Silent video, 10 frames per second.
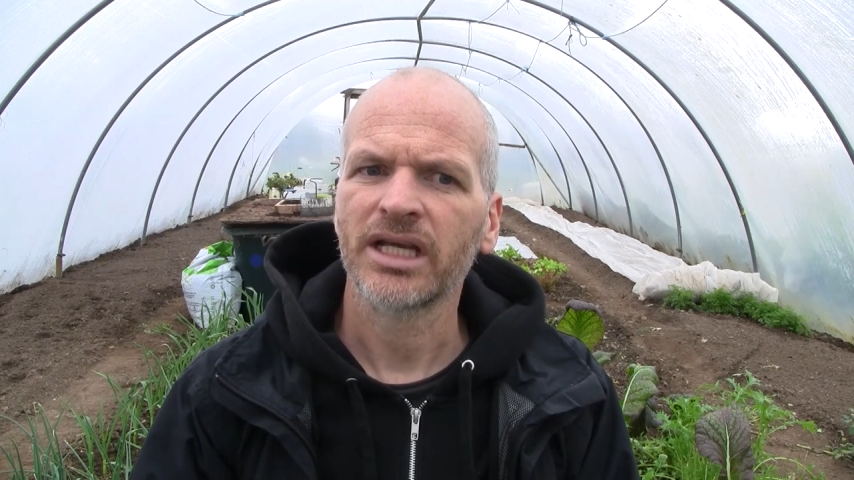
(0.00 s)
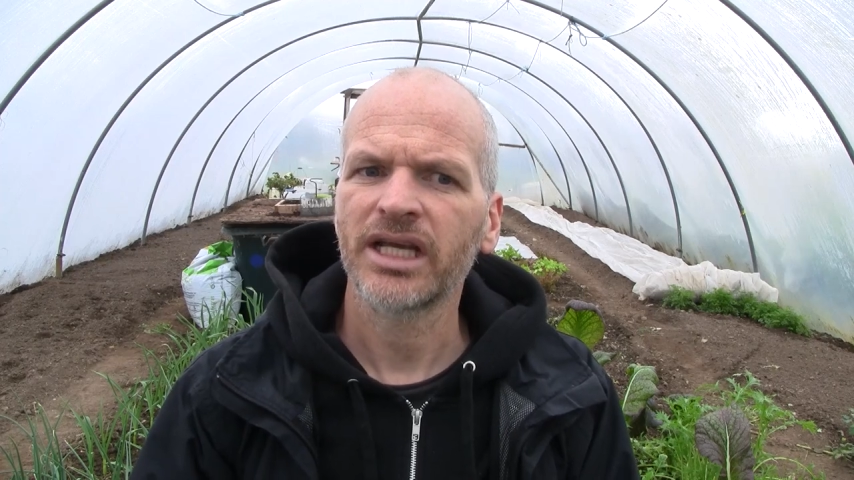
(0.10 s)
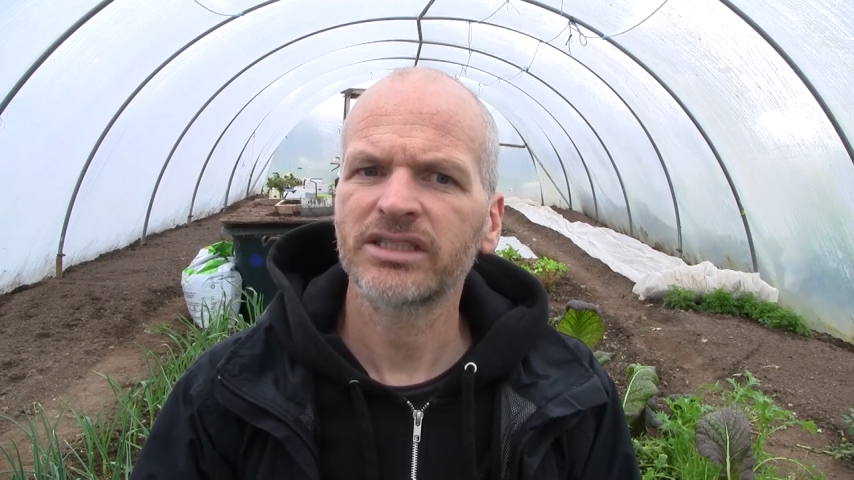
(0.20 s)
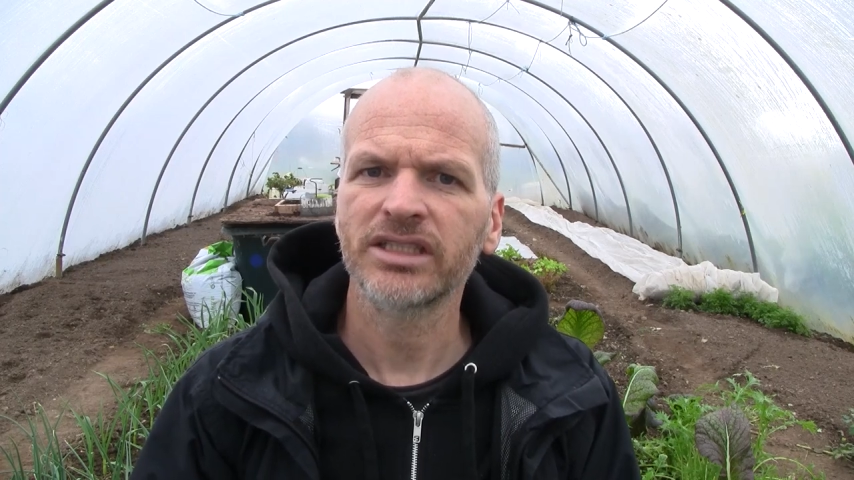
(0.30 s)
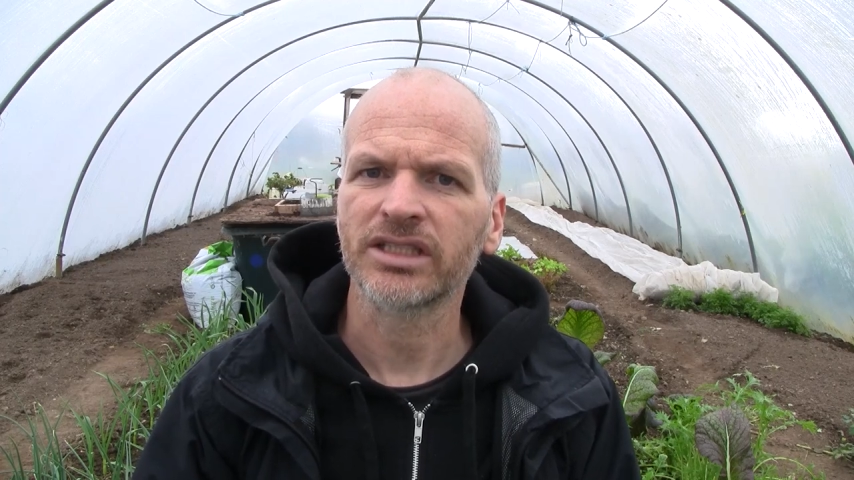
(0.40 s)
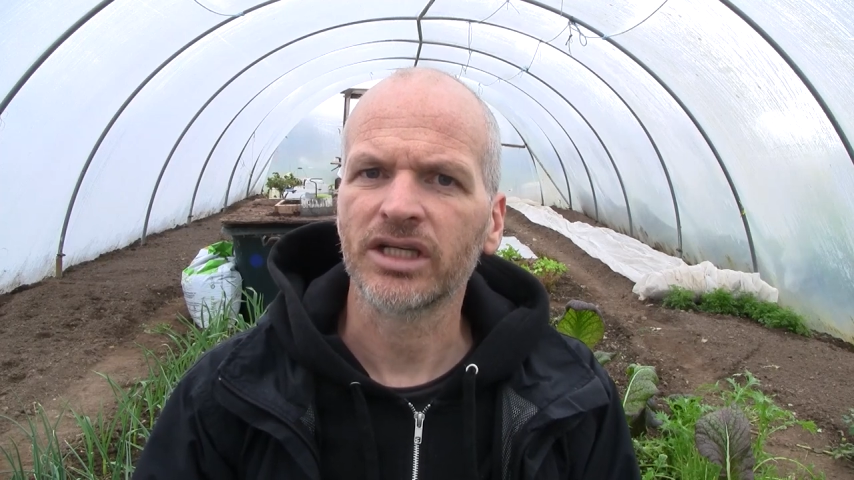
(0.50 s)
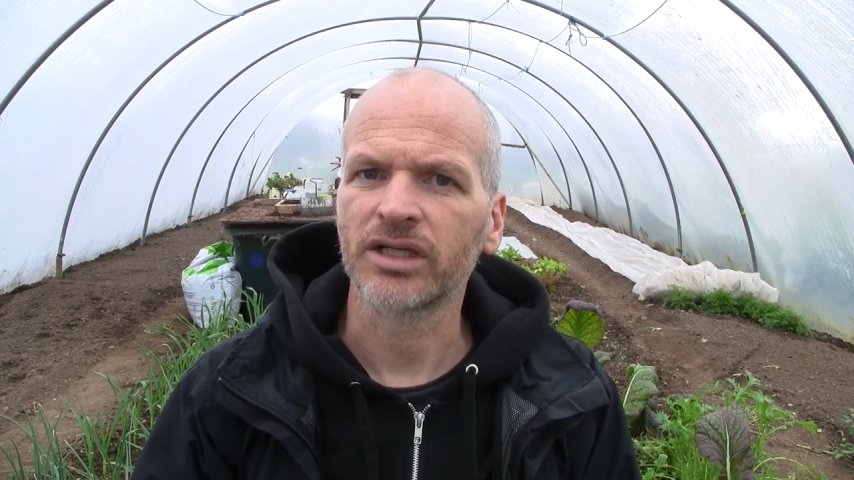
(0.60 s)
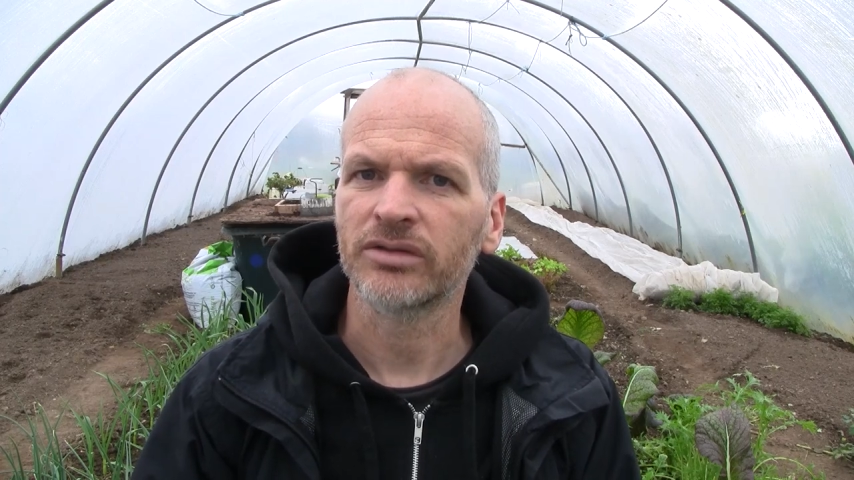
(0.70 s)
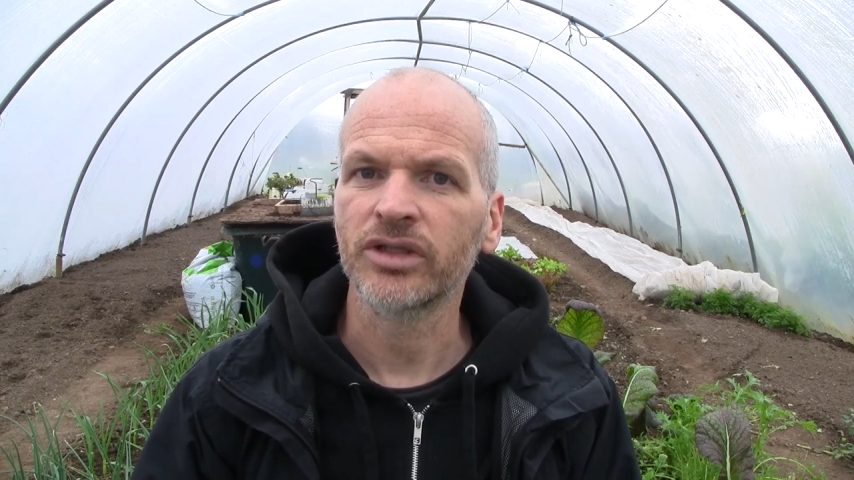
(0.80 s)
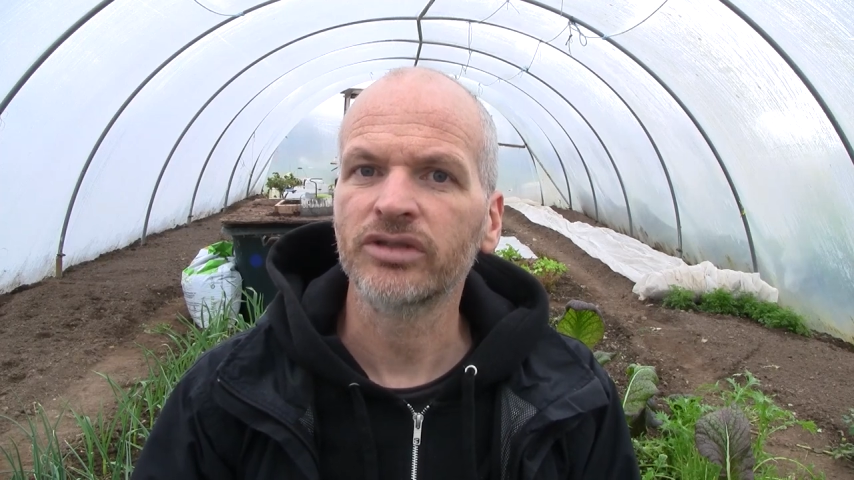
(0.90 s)
easy
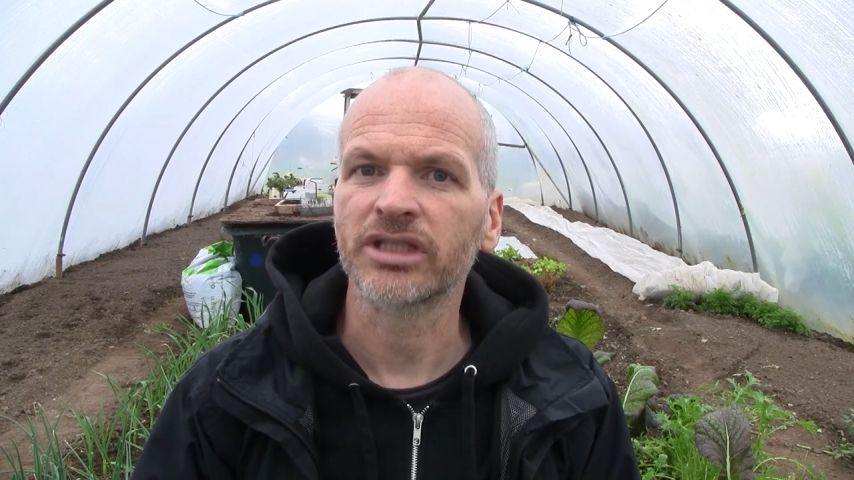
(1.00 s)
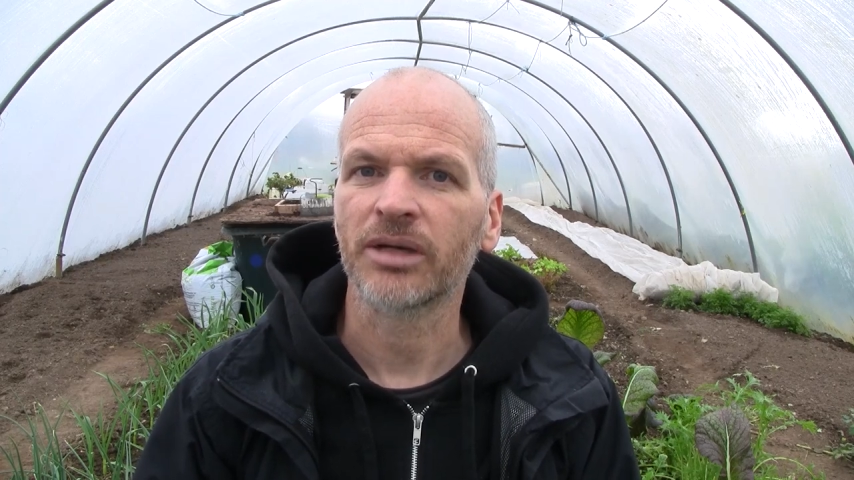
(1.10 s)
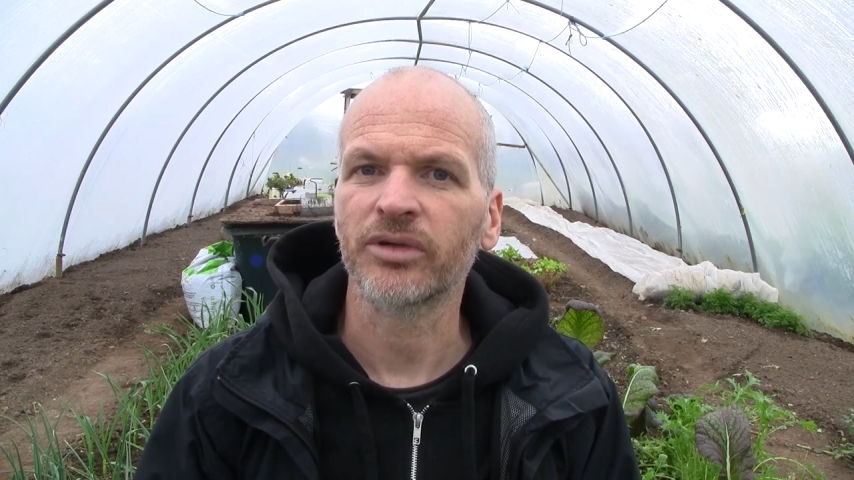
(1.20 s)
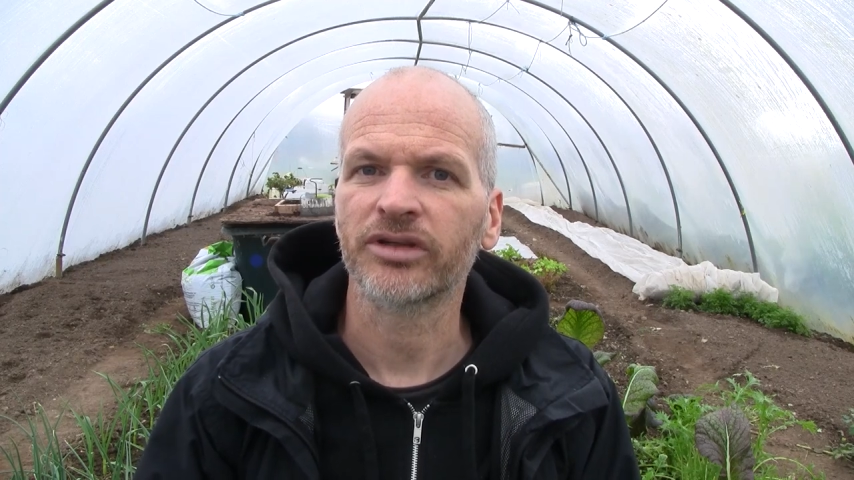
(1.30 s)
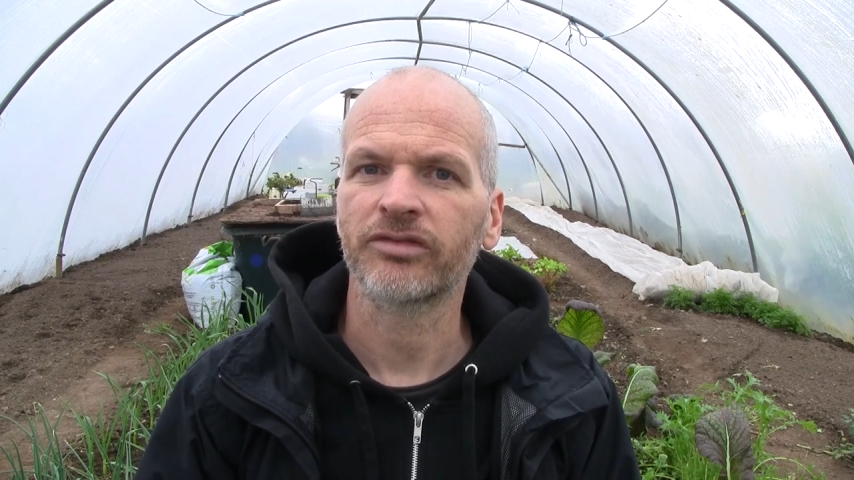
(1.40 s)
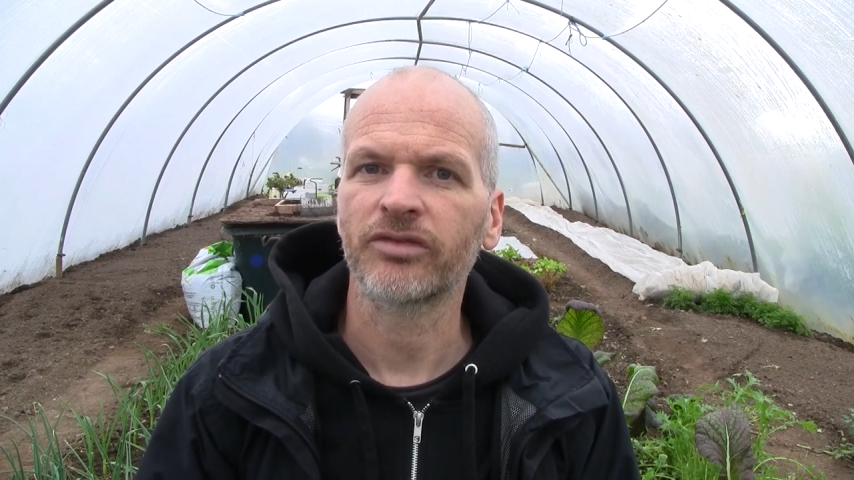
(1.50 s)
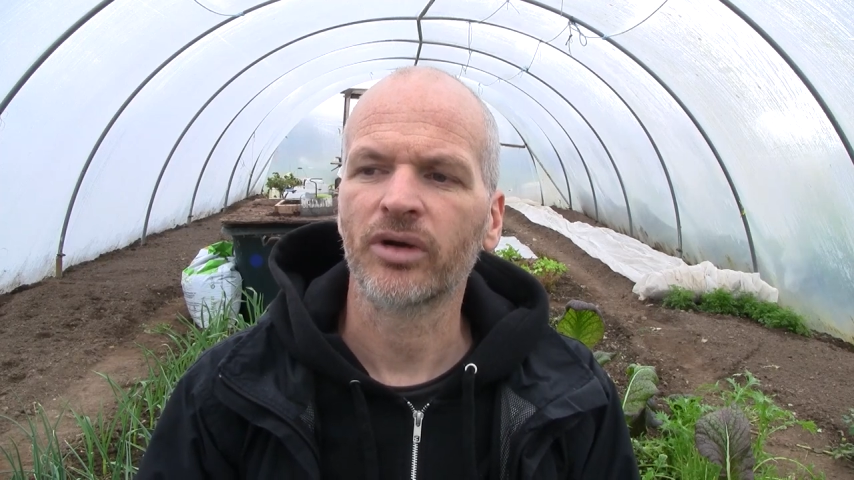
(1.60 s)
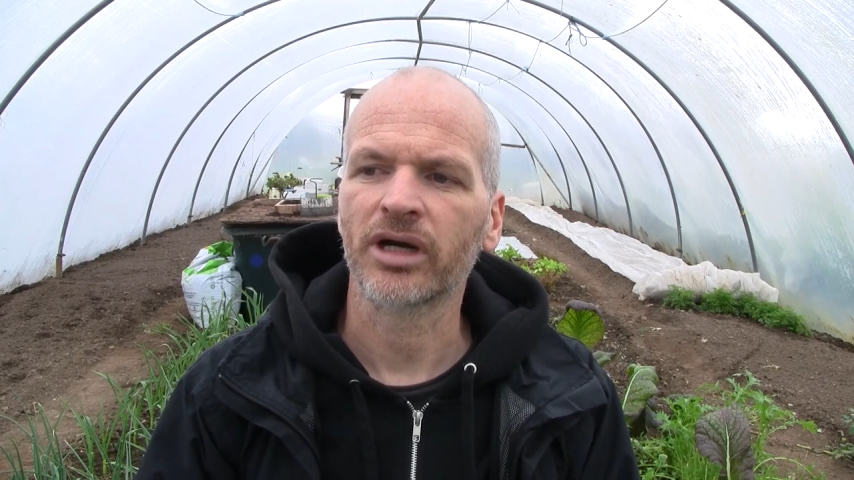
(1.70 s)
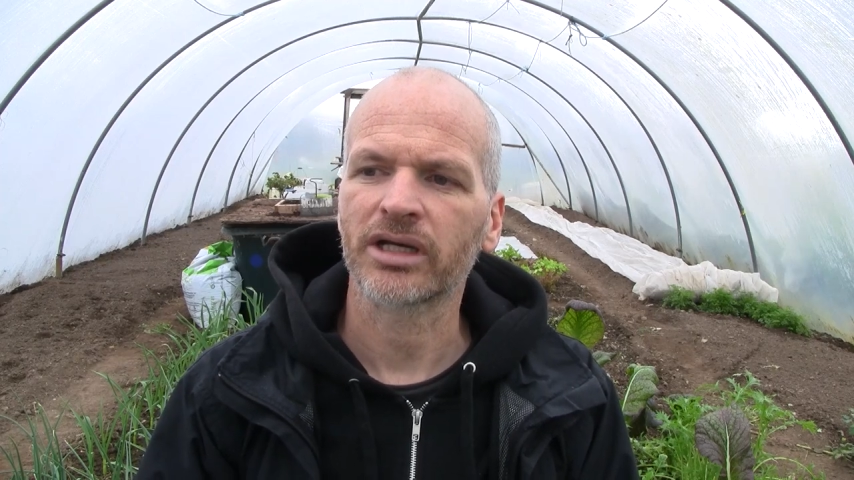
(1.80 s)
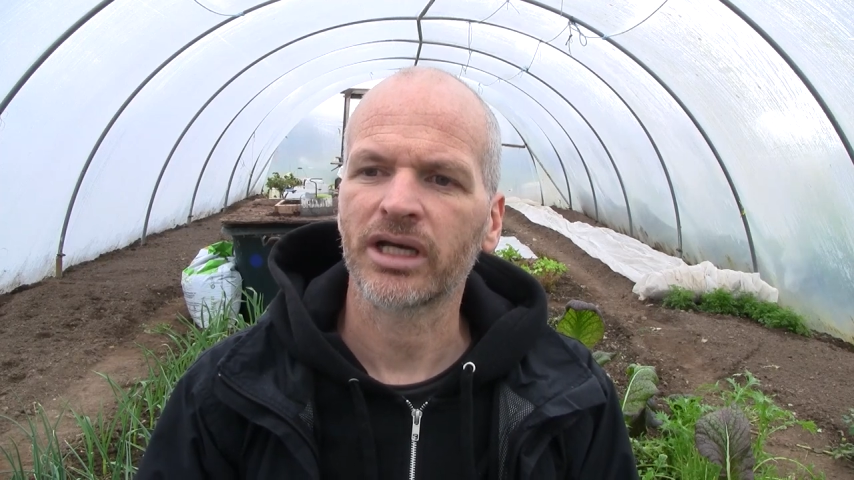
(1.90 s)
to loosen up with a fork